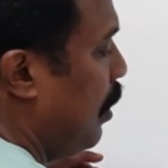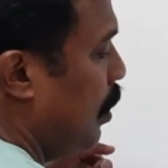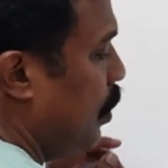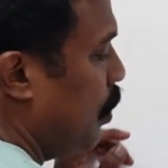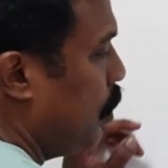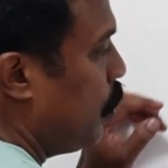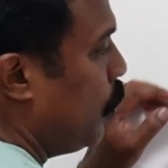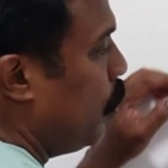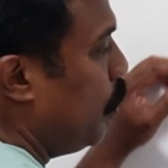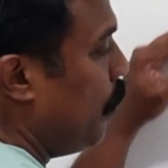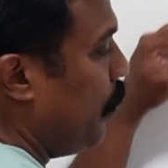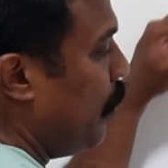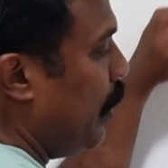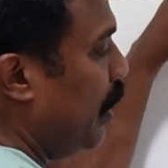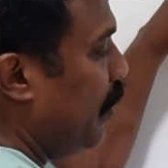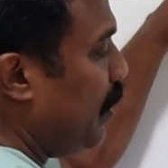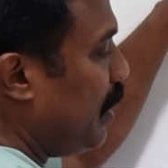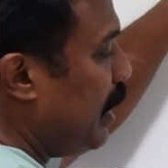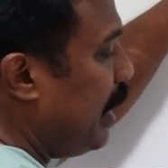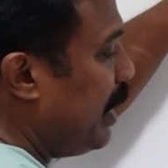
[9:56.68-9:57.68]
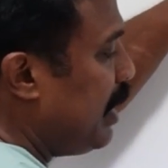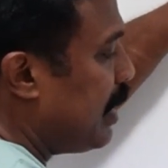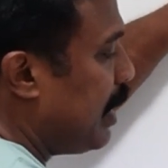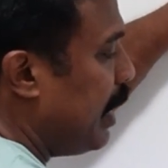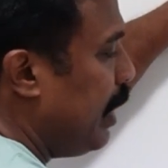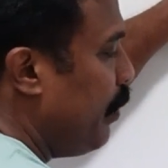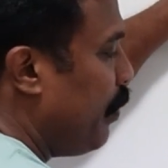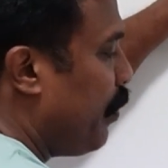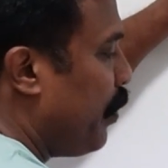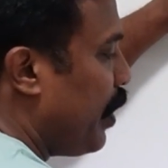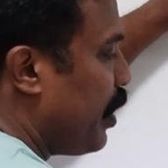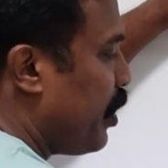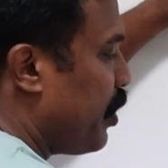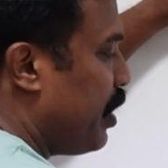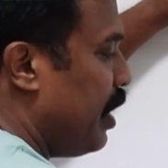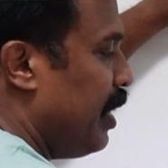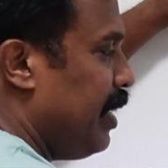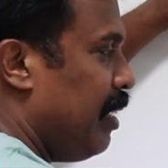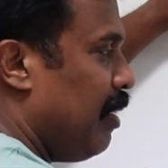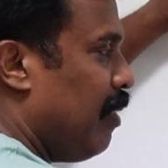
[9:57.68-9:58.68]
So whenever there is an
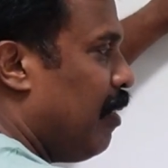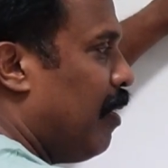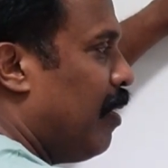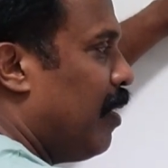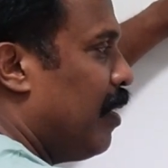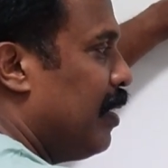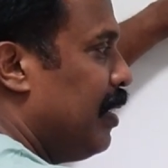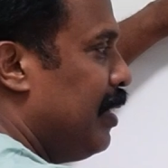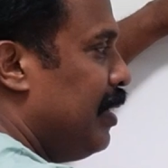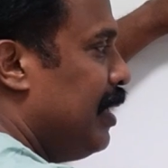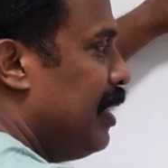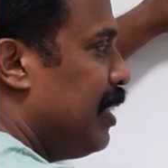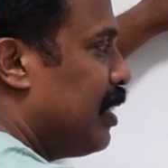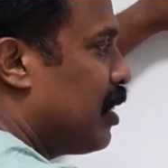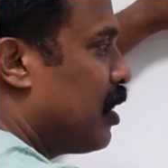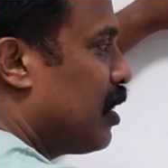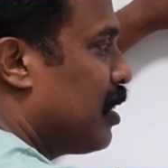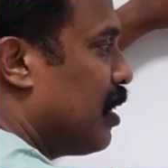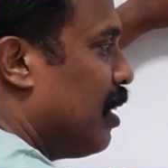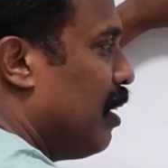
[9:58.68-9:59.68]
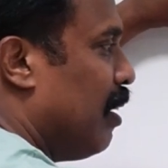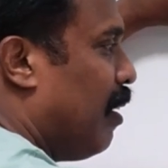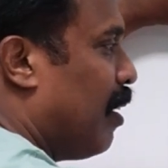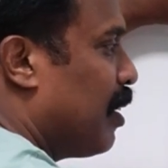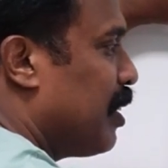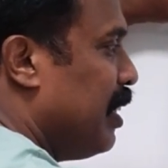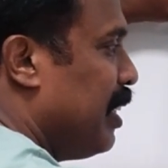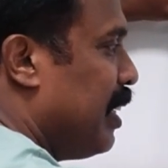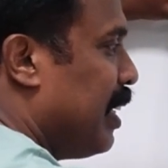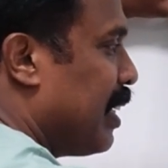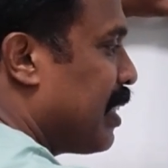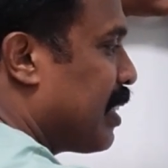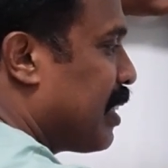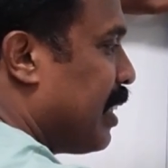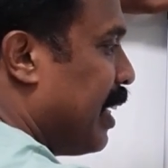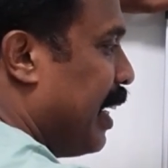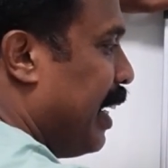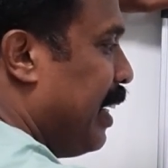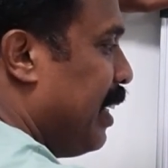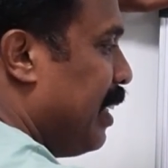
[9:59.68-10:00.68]
infection on this large
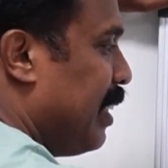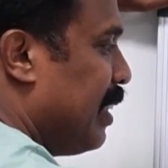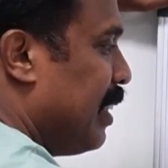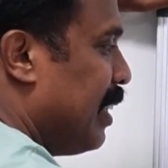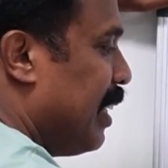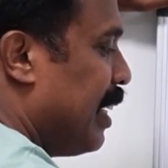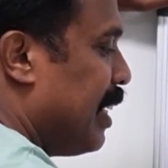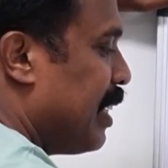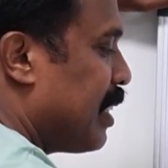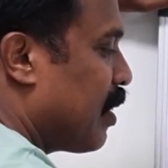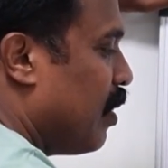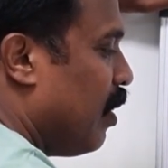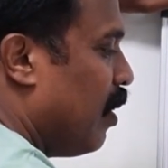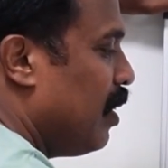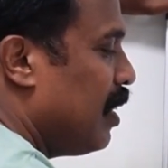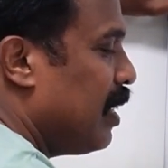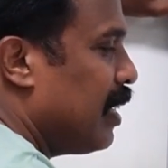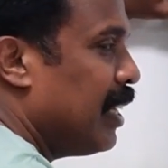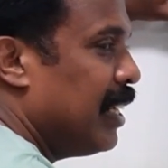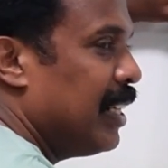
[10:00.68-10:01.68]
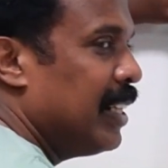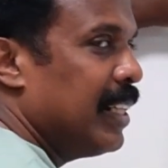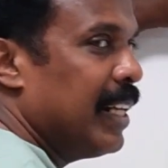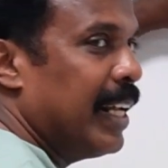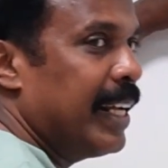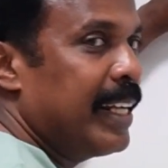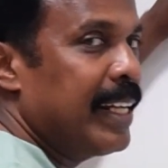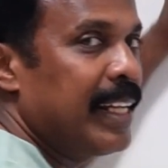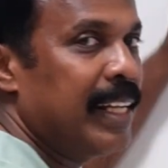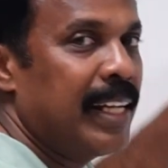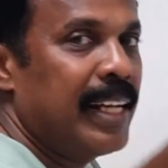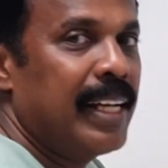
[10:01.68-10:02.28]
intestine, that is called like